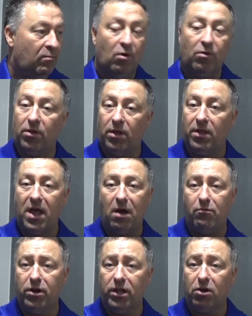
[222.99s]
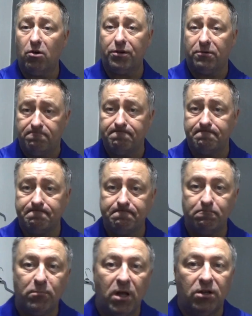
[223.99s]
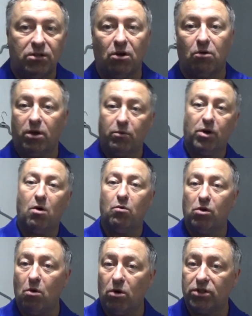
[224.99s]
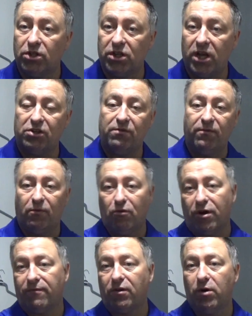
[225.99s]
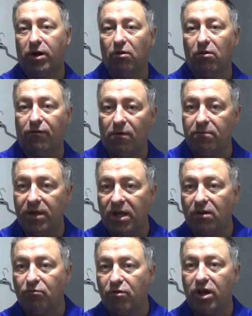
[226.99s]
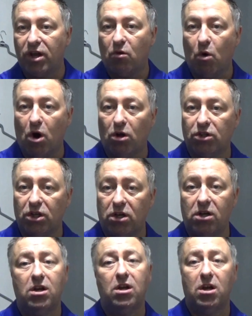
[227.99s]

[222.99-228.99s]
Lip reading: Other than that, really good. So here we go, we'll go on to section 4, have a quick look from the rear quarter.